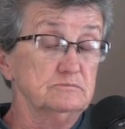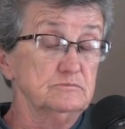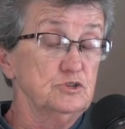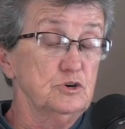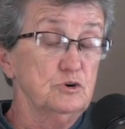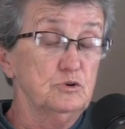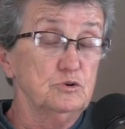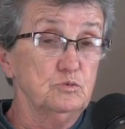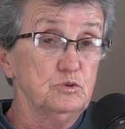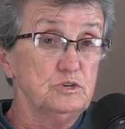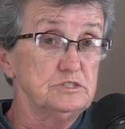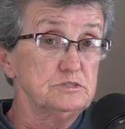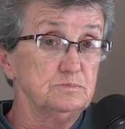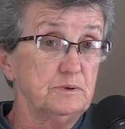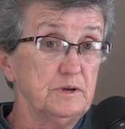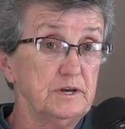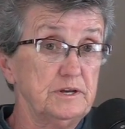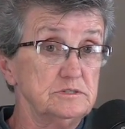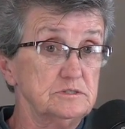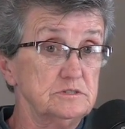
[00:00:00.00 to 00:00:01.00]
Go to West
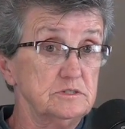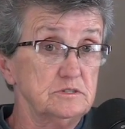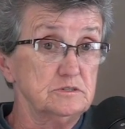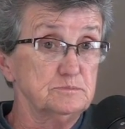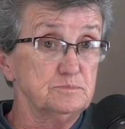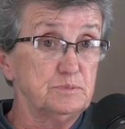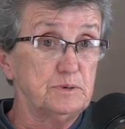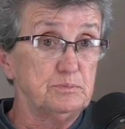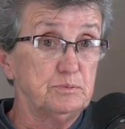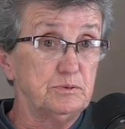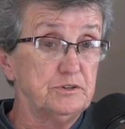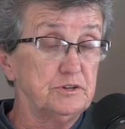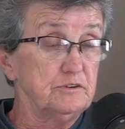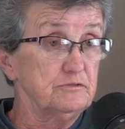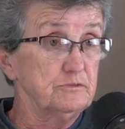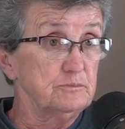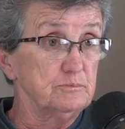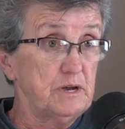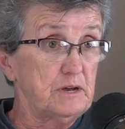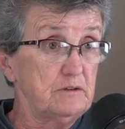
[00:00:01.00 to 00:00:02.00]
Plains, and there's people there
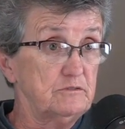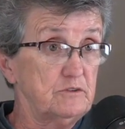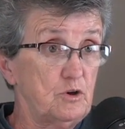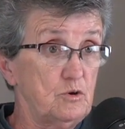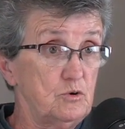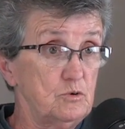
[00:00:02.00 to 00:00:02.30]
from Mountain Home.